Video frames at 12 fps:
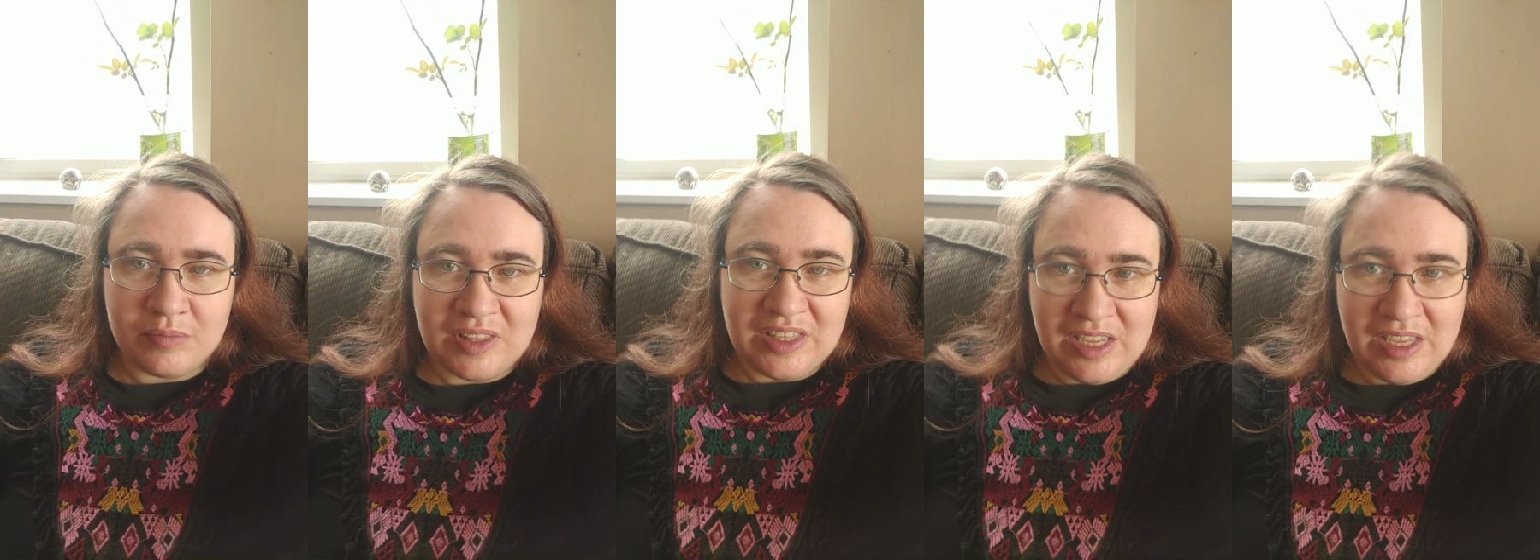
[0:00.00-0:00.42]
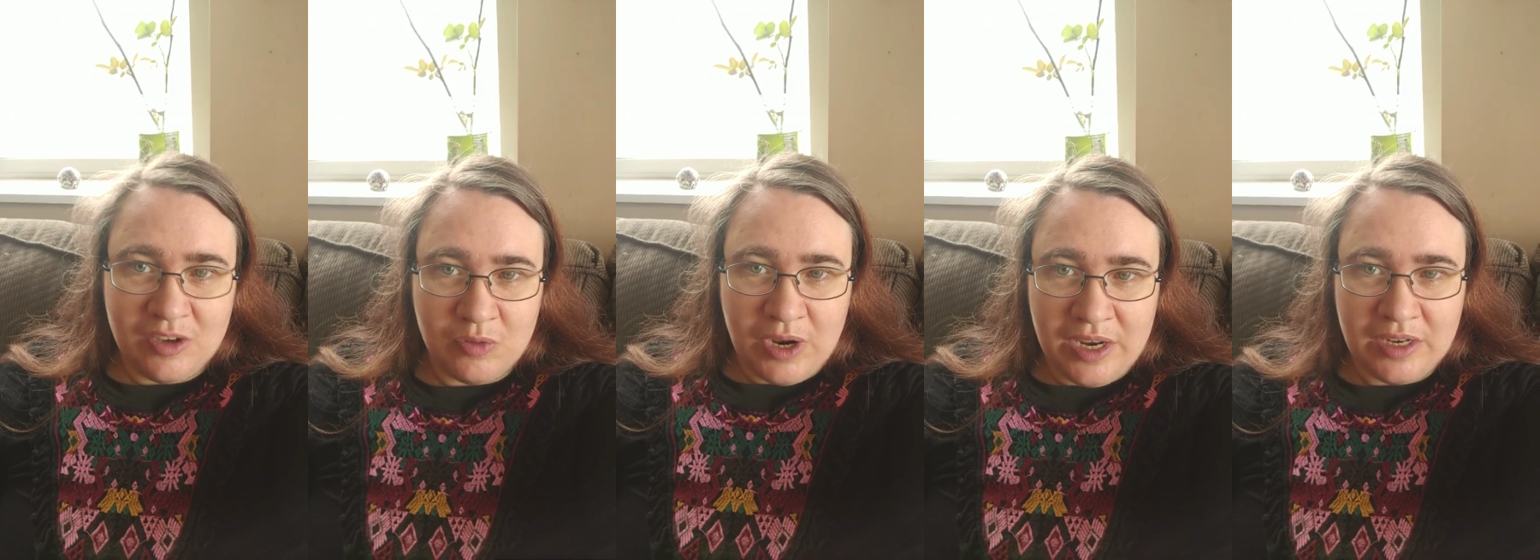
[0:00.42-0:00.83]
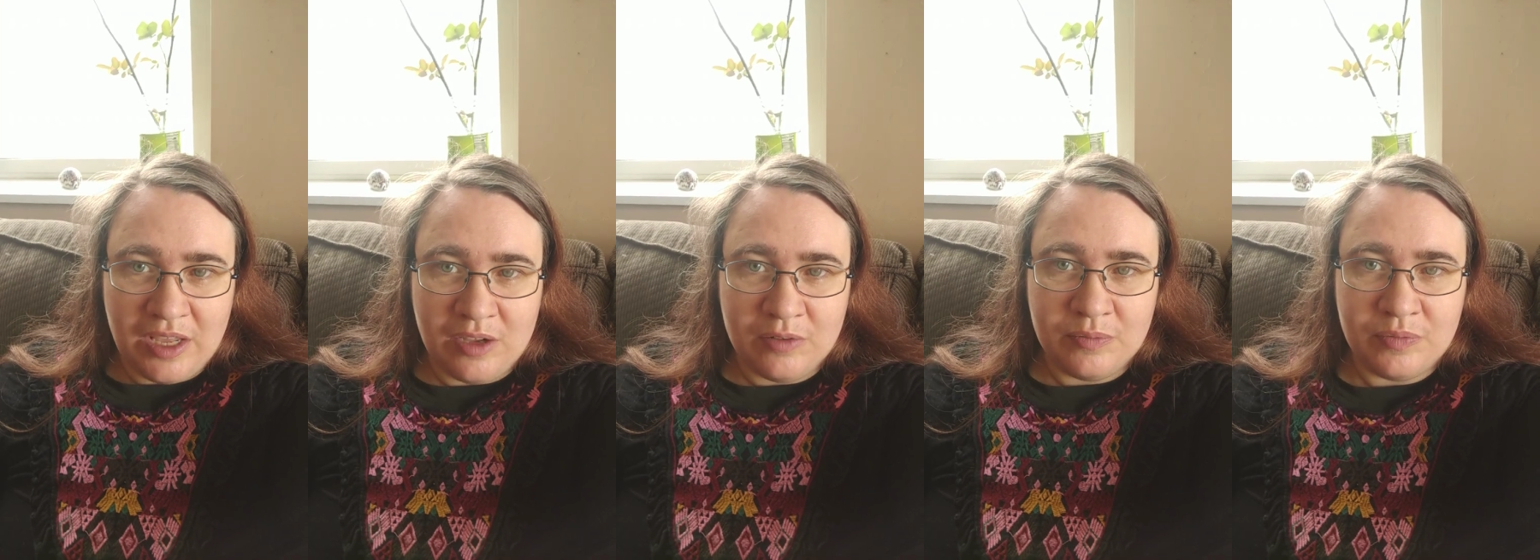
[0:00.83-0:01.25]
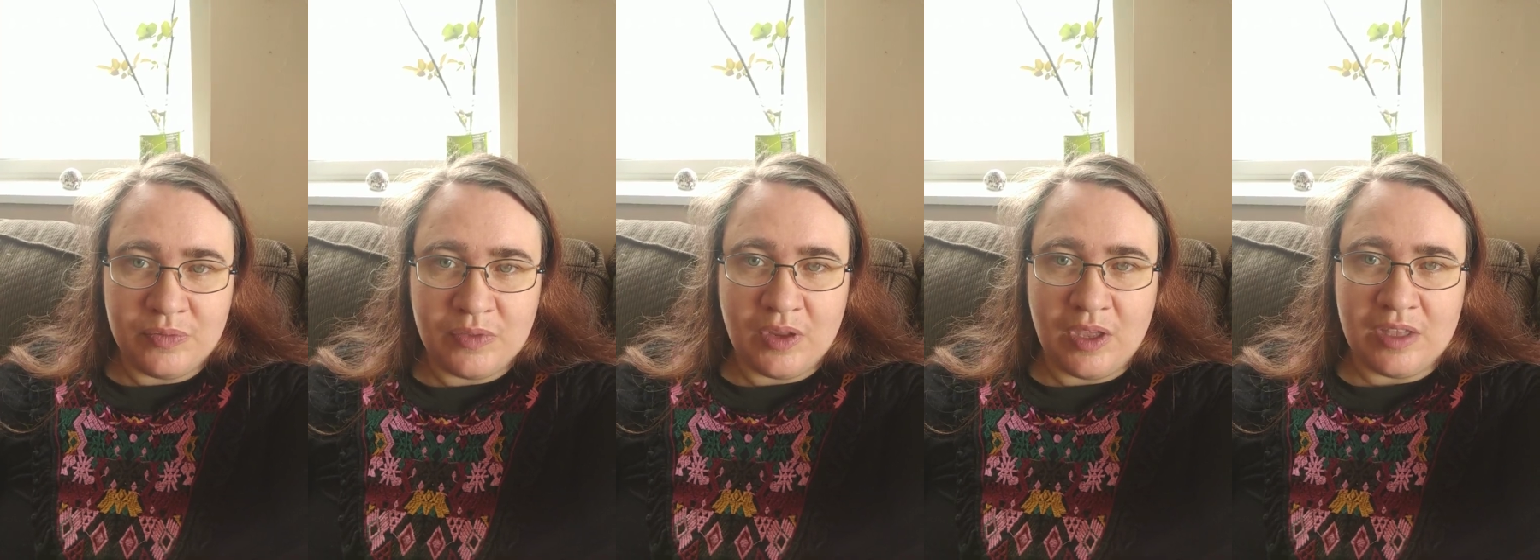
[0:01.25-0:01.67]
link right now.
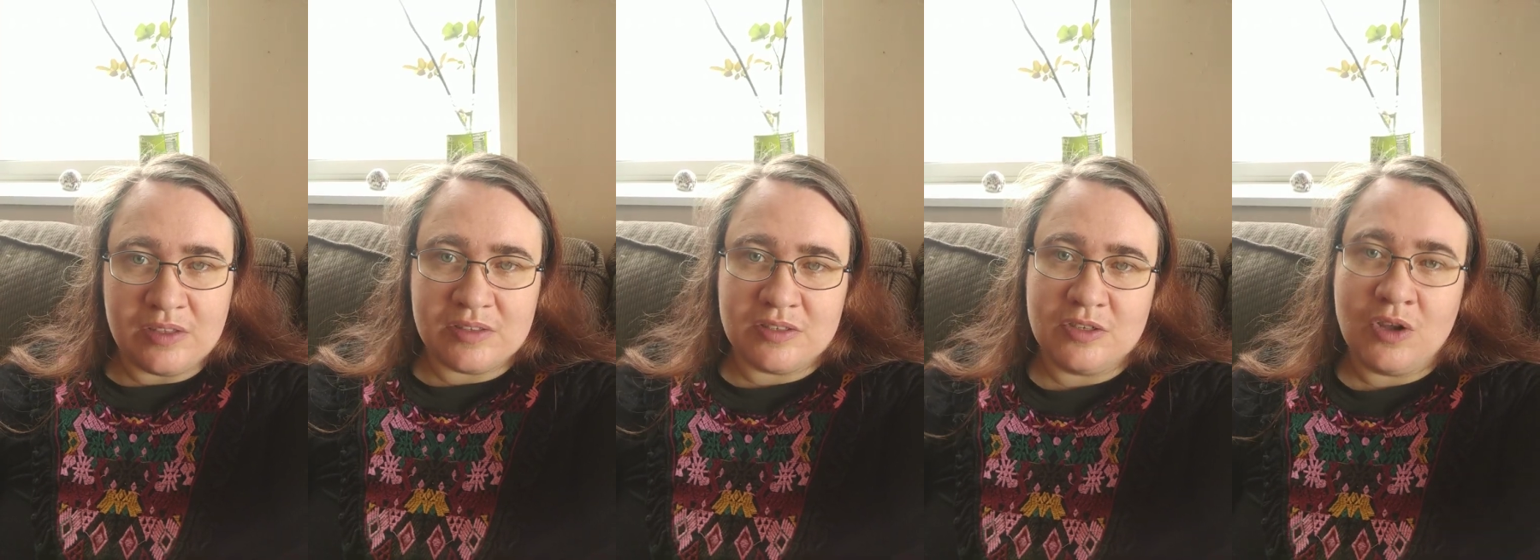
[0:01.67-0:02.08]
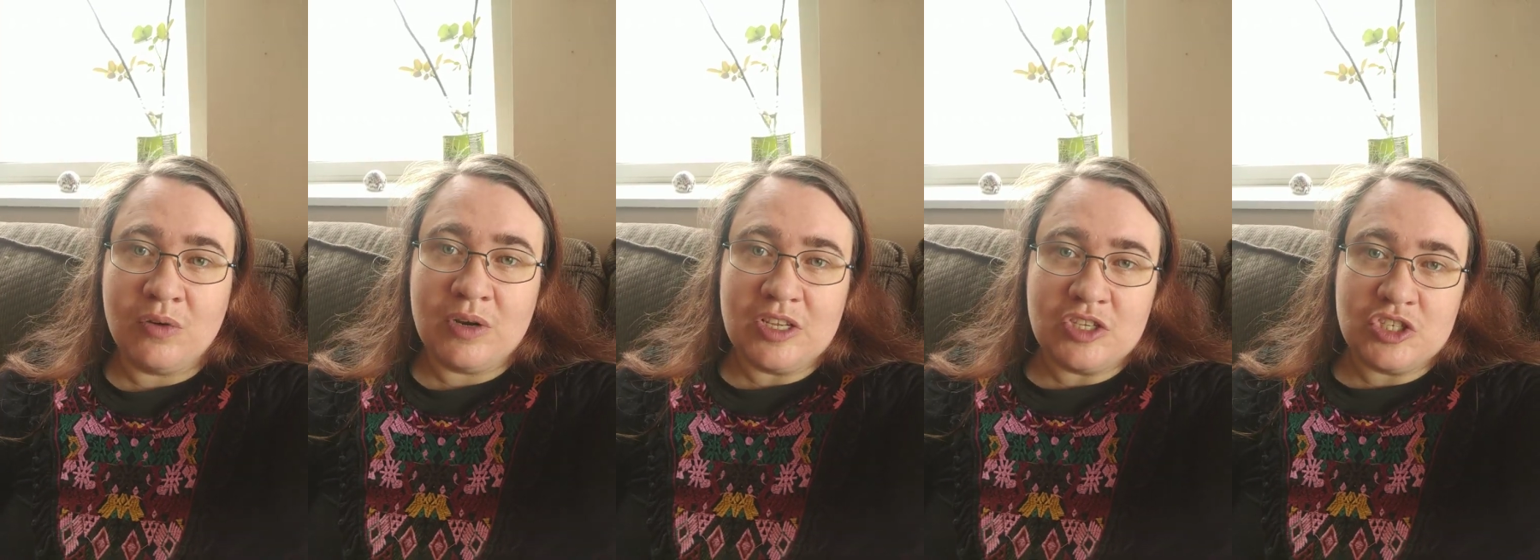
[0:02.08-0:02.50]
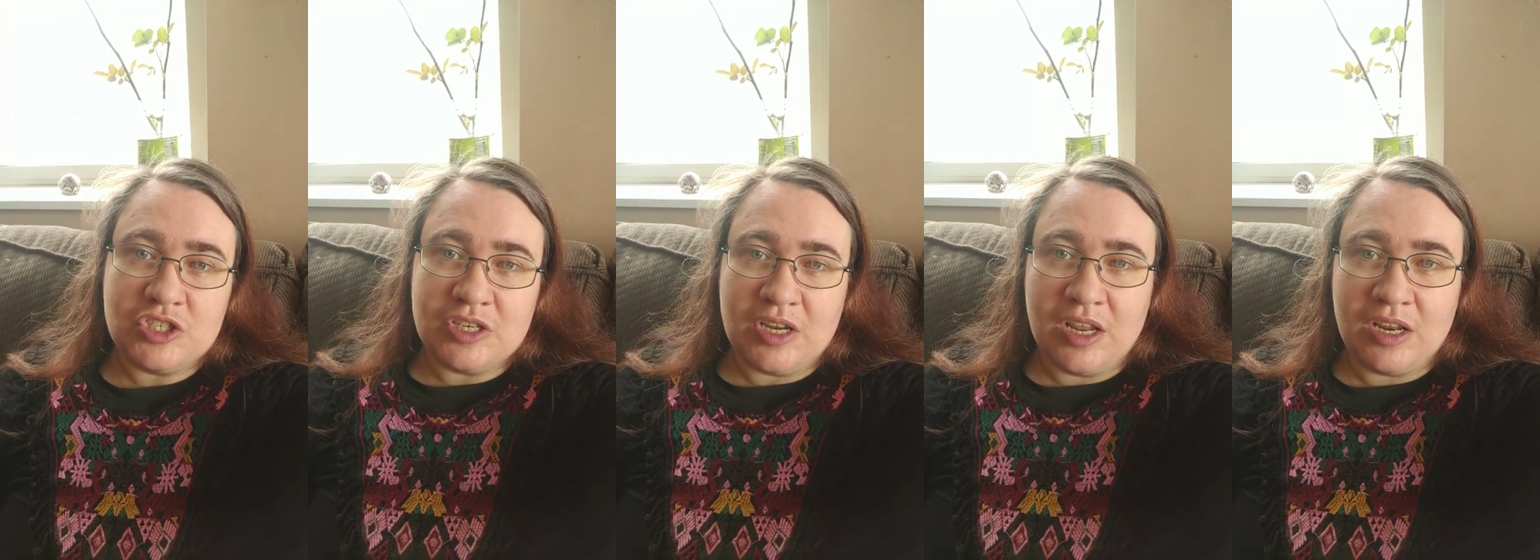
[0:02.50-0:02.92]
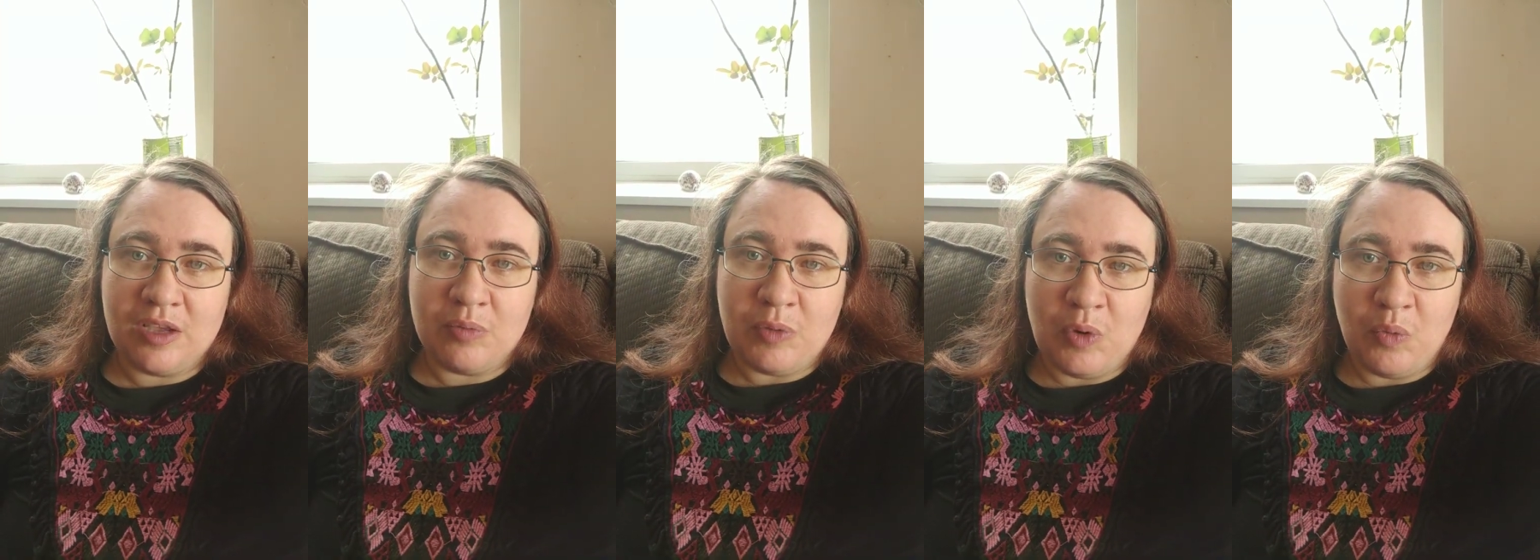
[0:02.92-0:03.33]
It's known it's genetic,